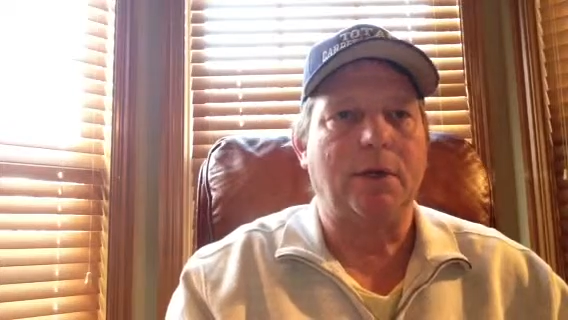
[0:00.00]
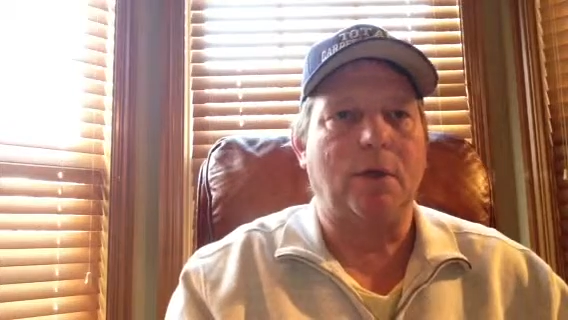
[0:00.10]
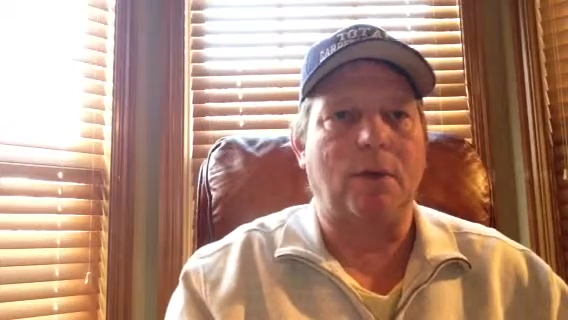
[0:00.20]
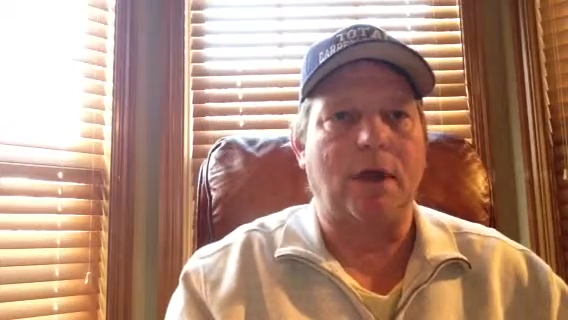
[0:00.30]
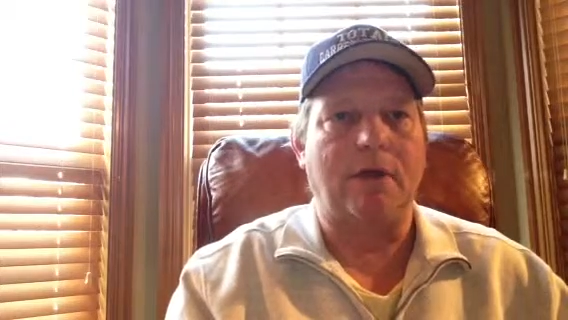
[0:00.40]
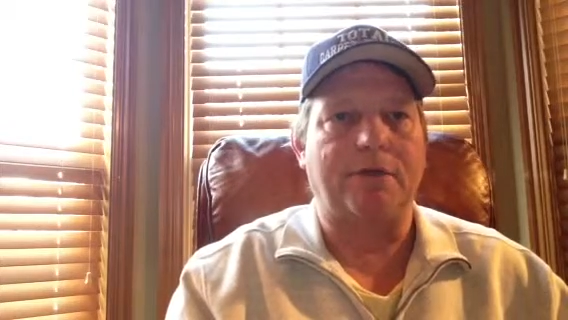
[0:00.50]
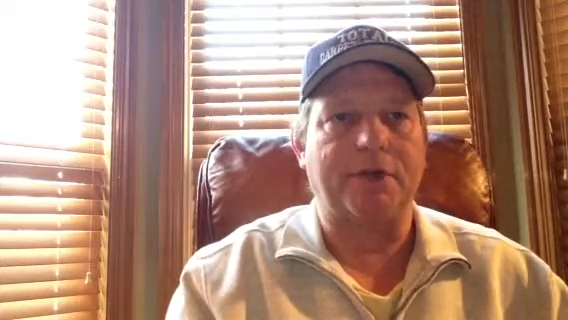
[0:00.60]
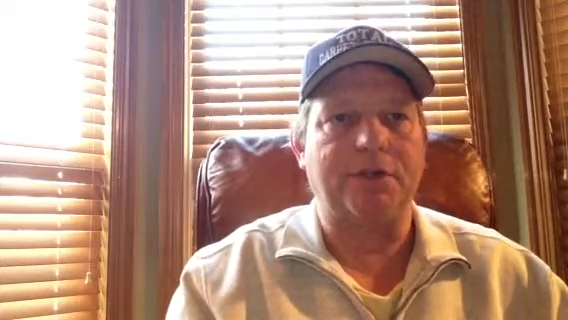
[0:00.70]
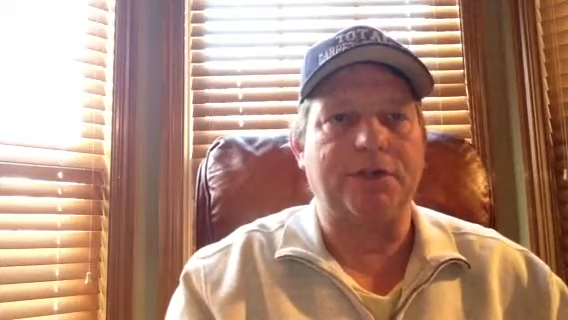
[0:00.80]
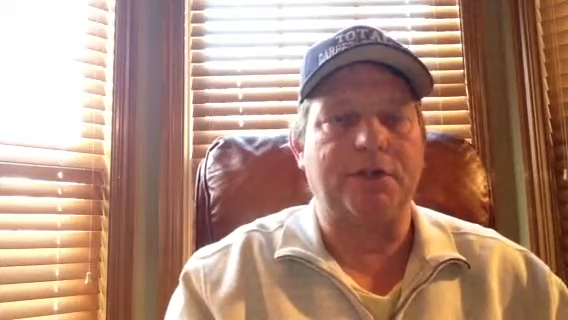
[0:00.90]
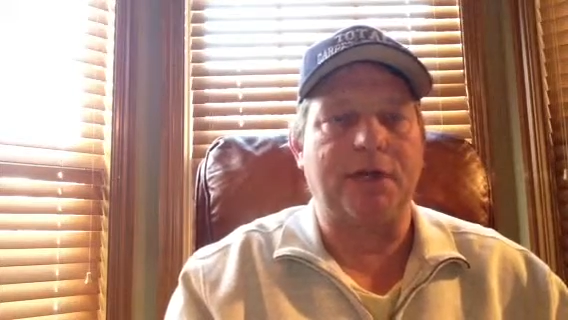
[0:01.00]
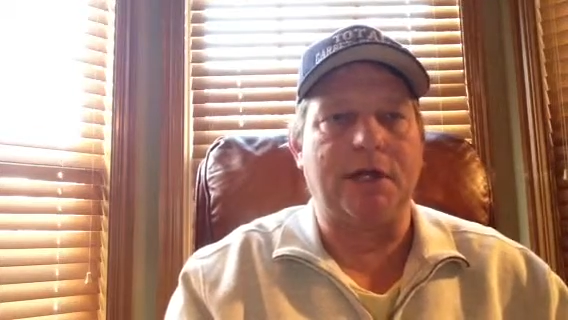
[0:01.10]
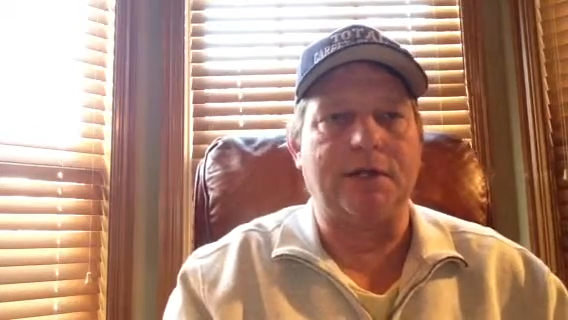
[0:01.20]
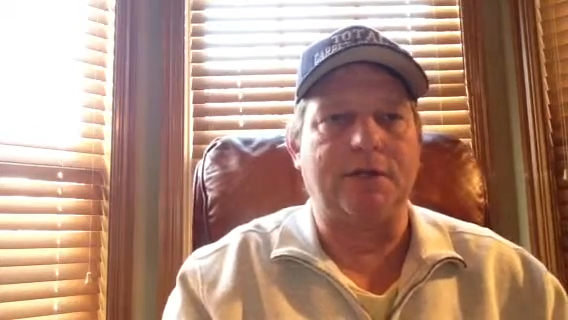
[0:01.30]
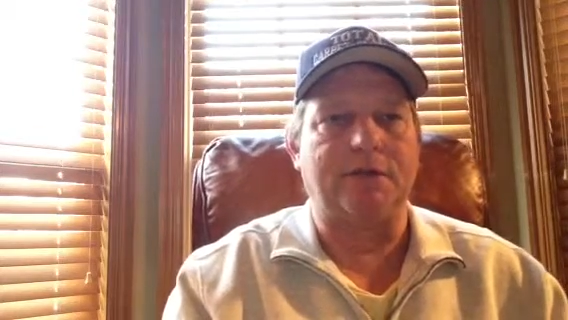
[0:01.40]
we're offering two
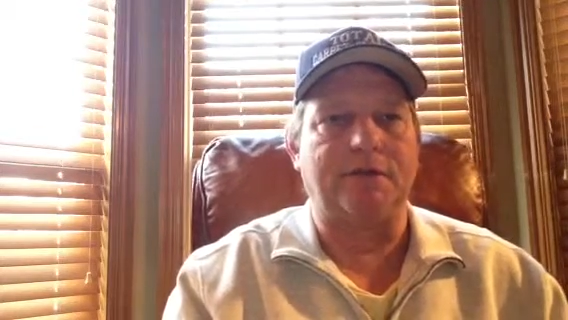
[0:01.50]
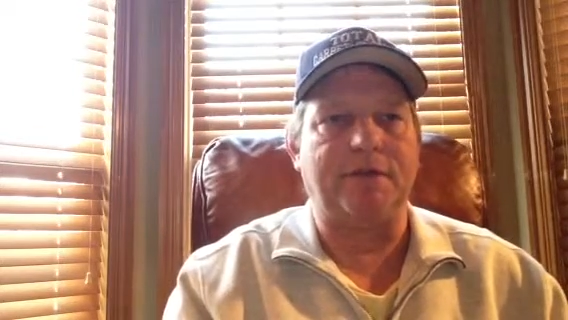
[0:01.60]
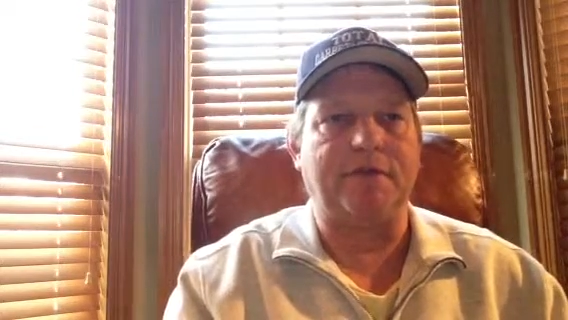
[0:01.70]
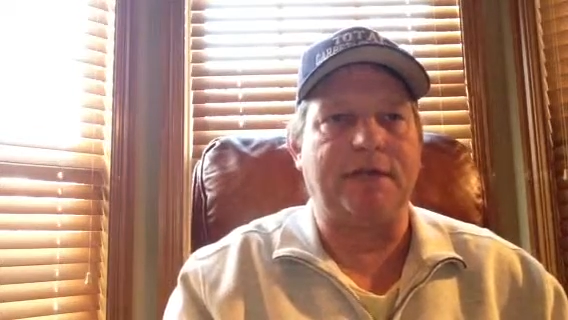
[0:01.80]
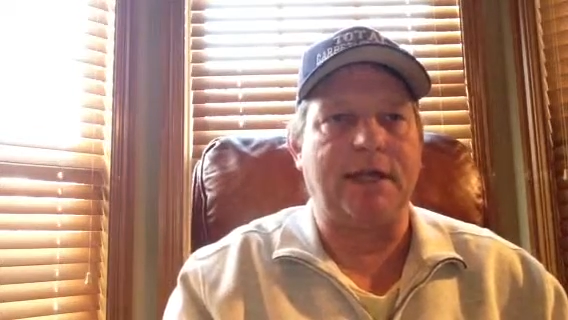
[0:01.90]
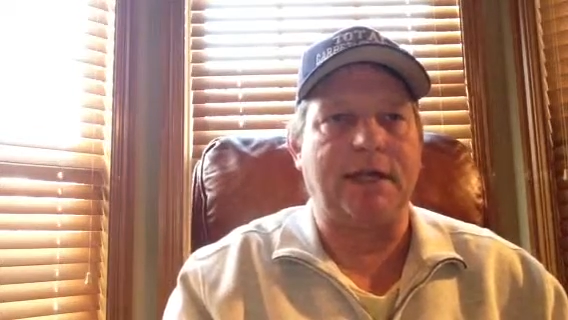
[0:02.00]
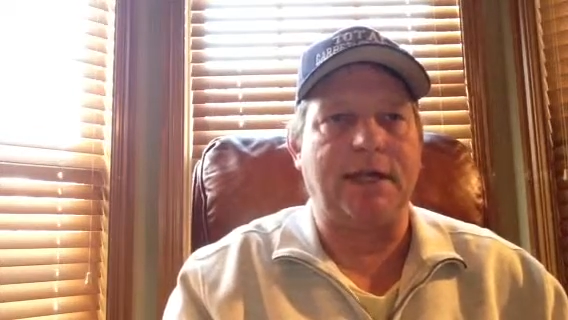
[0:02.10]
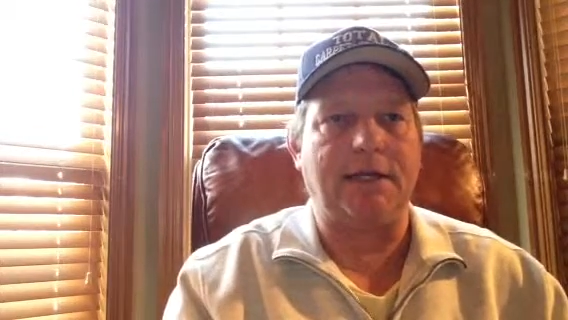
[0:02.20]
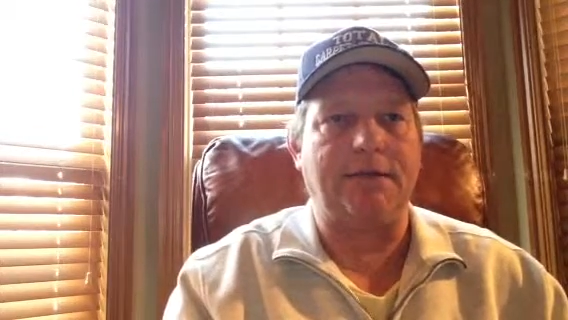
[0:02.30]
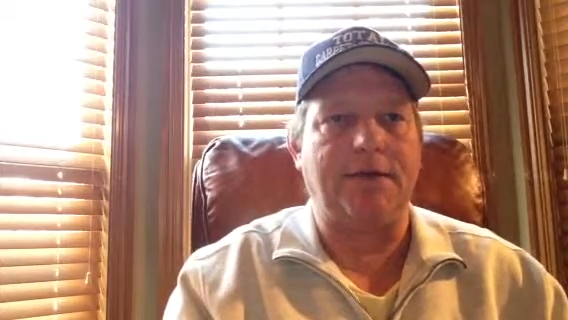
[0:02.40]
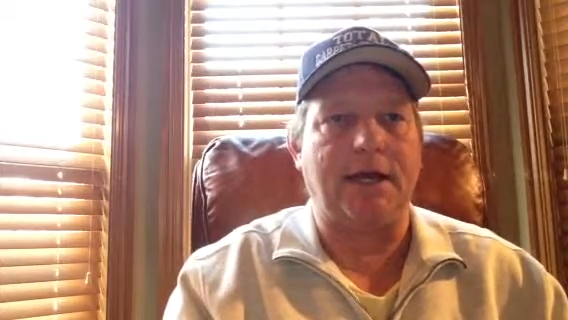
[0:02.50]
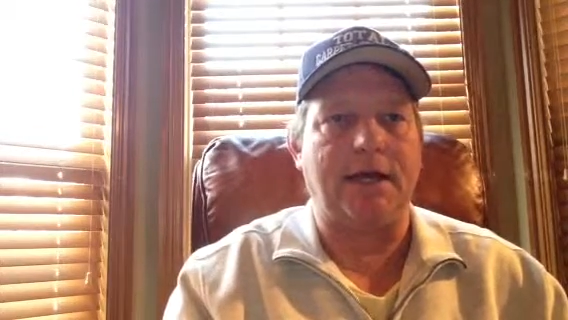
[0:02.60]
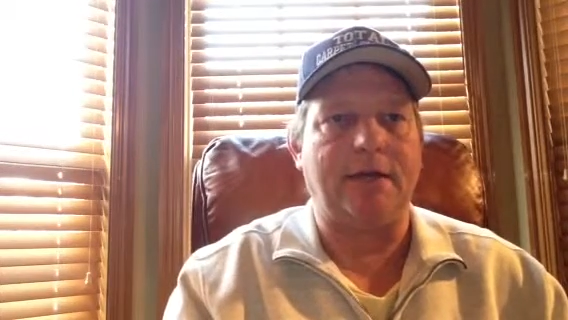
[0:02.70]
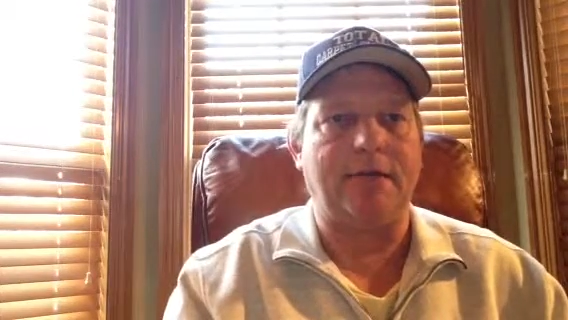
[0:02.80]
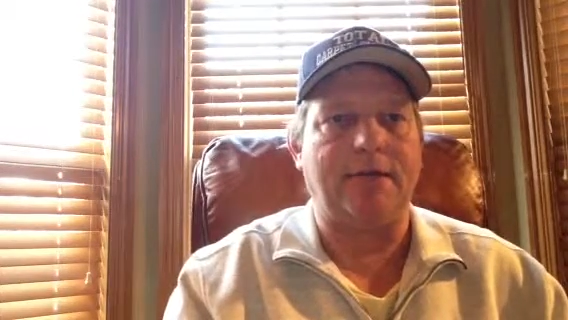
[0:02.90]
areas for
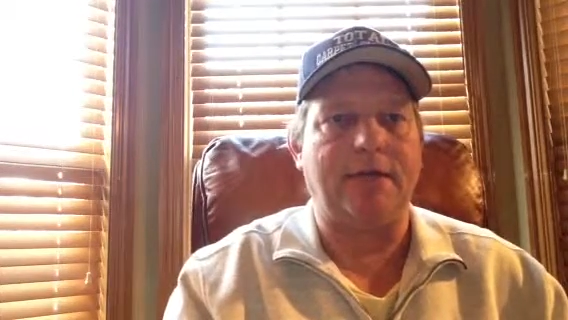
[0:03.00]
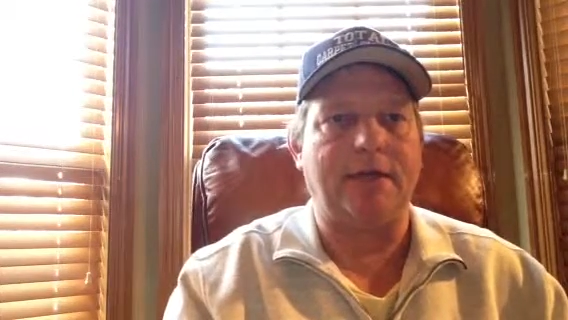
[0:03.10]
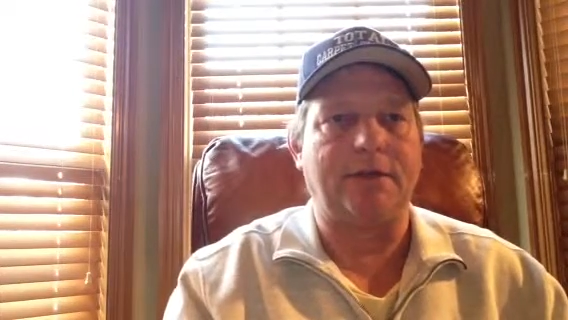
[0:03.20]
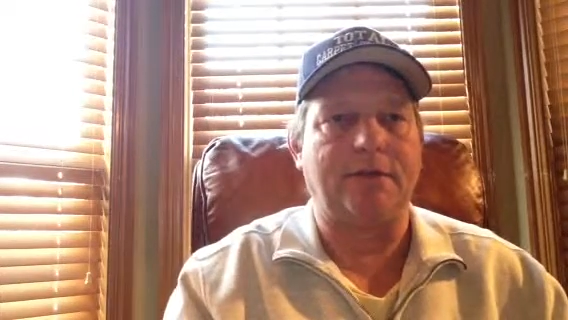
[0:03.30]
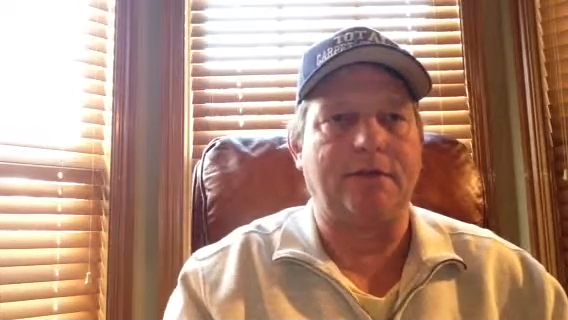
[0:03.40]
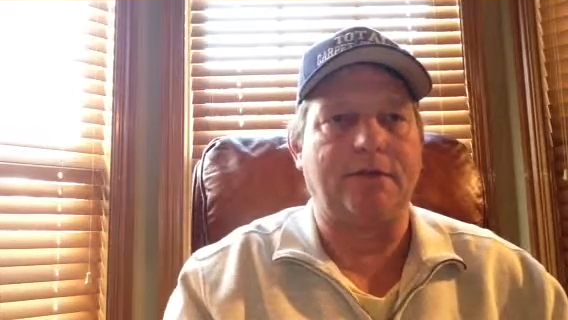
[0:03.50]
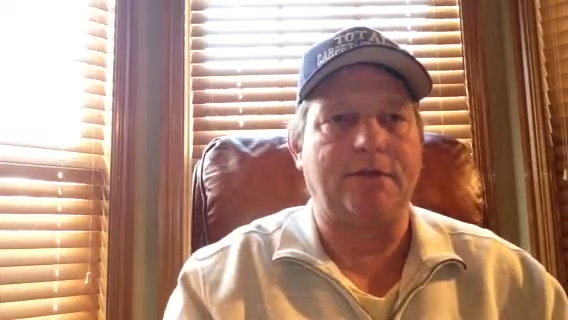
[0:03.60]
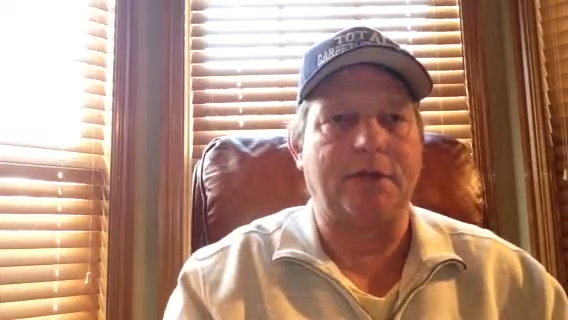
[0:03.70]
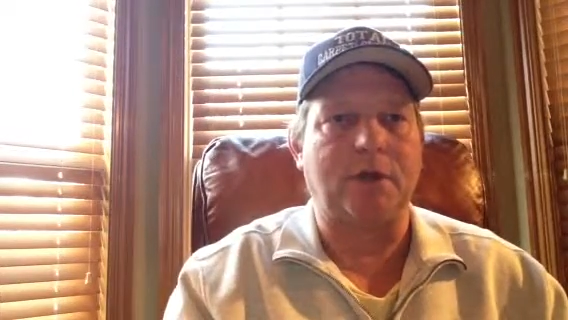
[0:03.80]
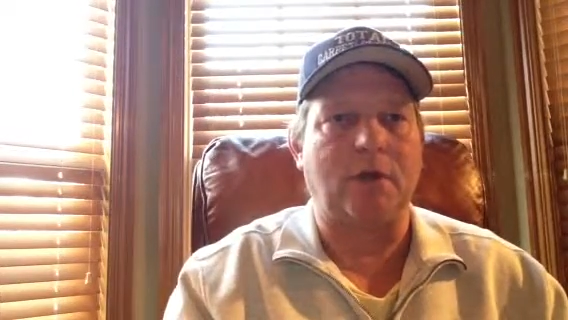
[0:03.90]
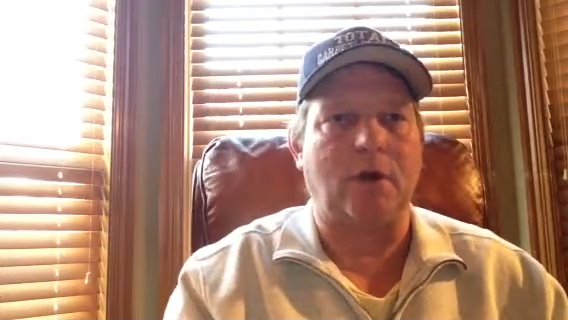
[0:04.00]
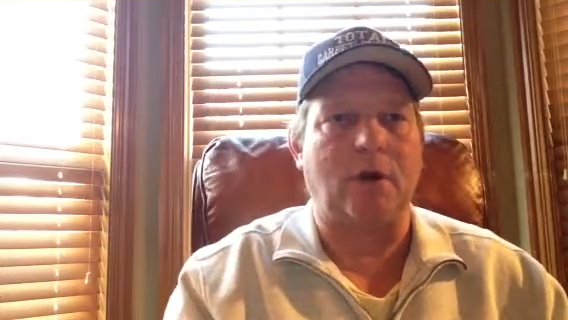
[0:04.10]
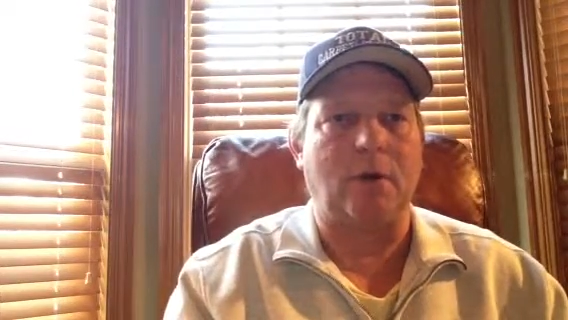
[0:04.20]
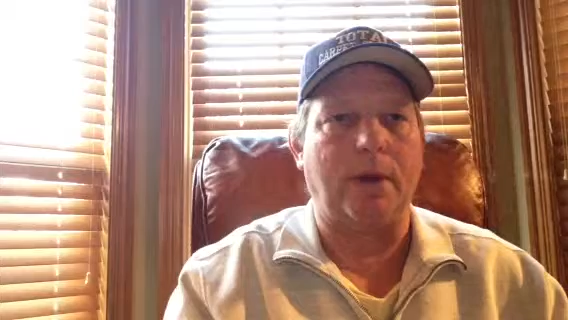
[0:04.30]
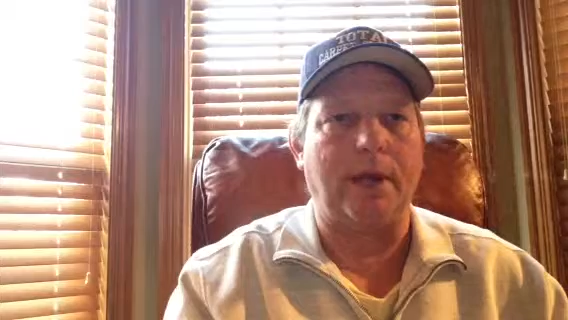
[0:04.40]
$59.95. That includes a free
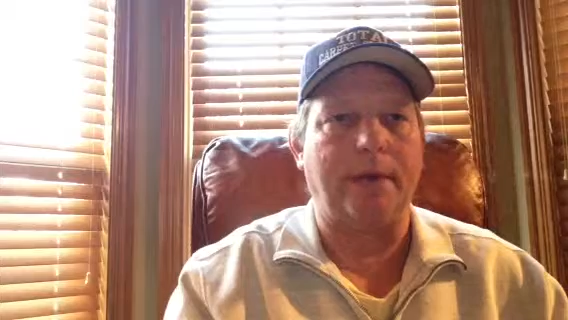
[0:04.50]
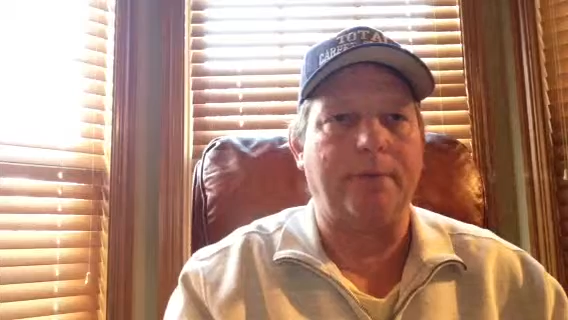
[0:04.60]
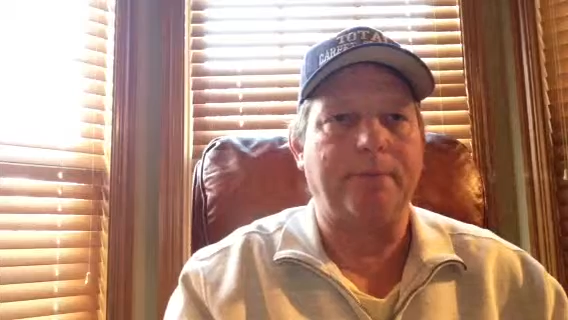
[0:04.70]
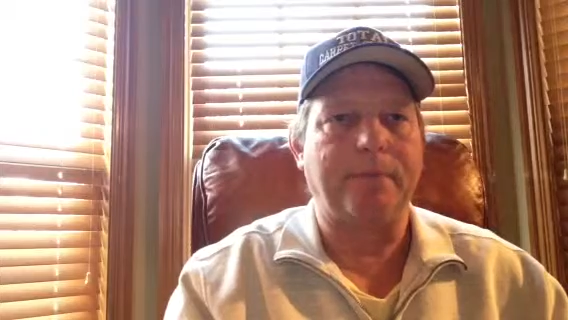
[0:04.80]
hallway.